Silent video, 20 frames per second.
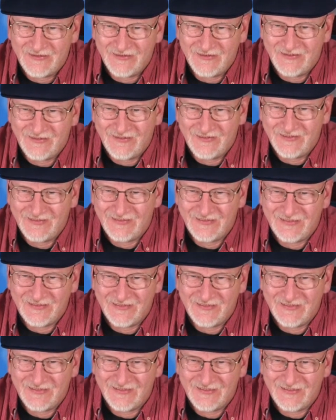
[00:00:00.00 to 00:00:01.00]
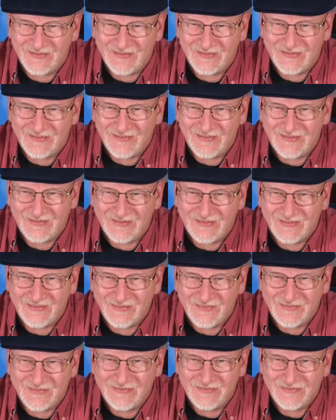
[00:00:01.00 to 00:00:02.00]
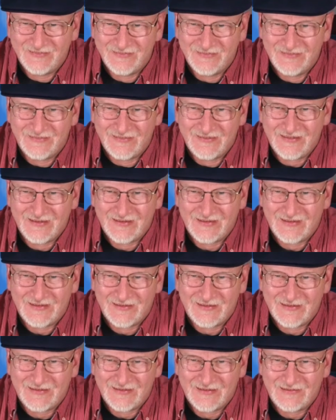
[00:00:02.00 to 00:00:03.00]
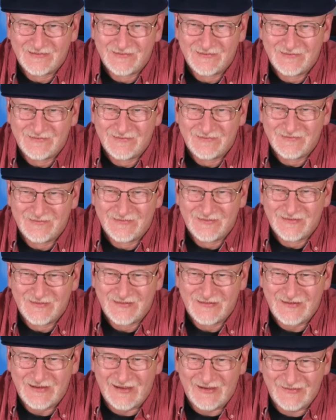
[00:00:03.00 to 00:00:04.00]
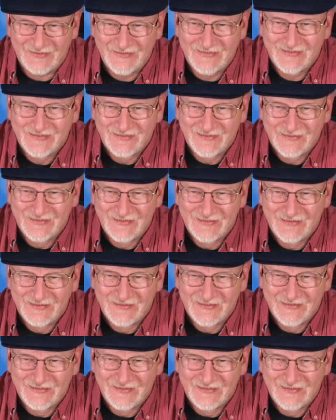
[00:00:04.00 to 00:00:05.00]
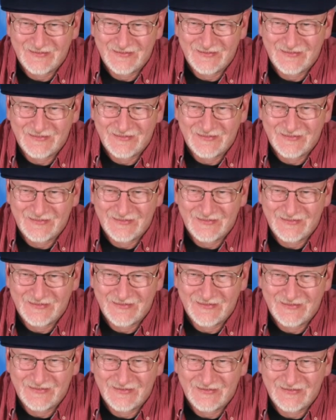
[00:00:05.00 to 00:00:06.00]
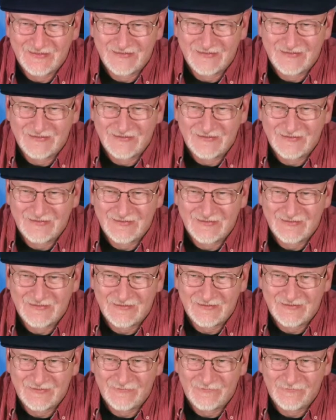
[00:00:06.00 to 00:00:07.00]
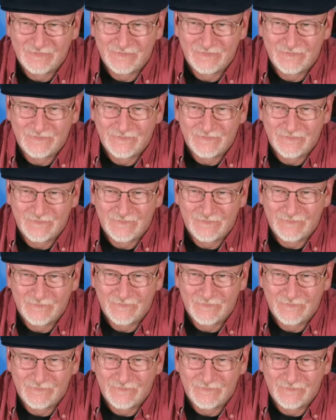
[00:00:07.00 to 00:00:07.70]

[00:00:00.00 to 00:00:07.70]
Nobody speaks.